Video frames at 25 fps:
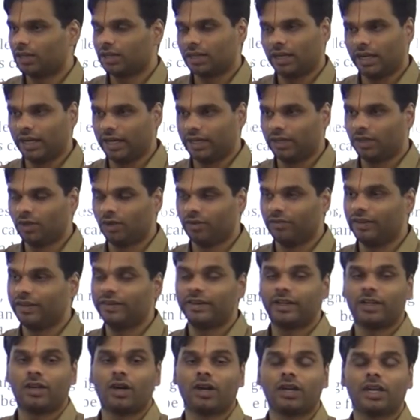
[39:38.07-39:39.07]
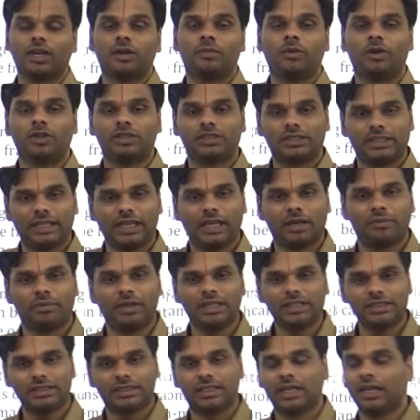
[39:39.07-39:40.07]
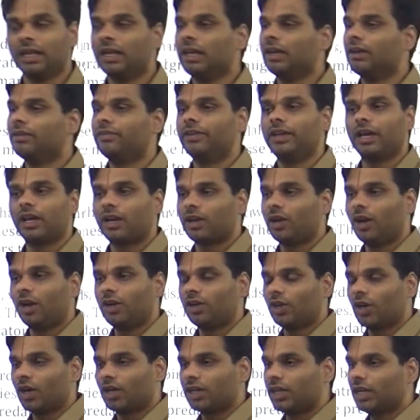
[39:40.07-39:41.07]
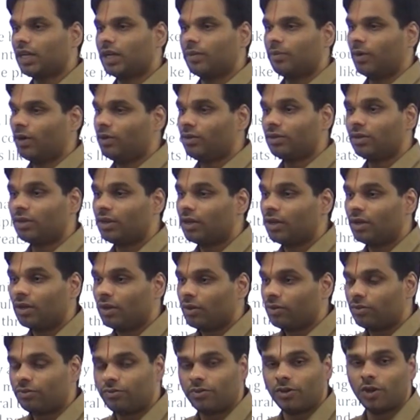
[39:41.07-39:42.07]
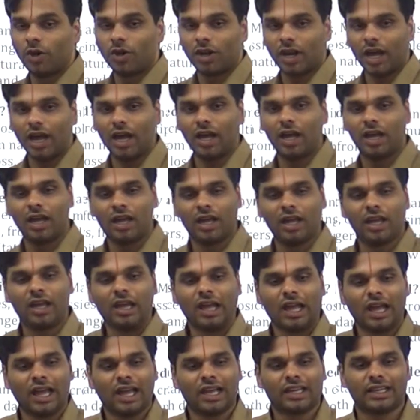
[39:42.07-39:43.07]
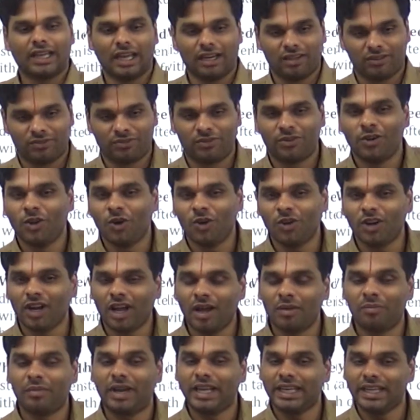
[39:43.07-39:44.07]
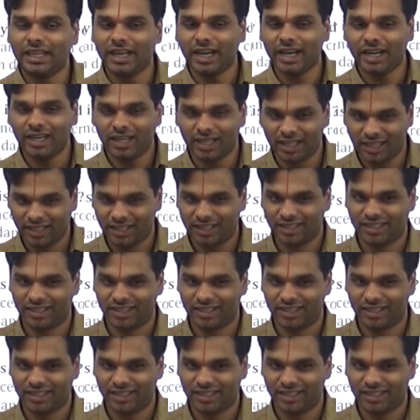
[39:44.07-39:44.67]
Correct? No. When we are talking about CMS, we are not talking about flora. Can flora migrate?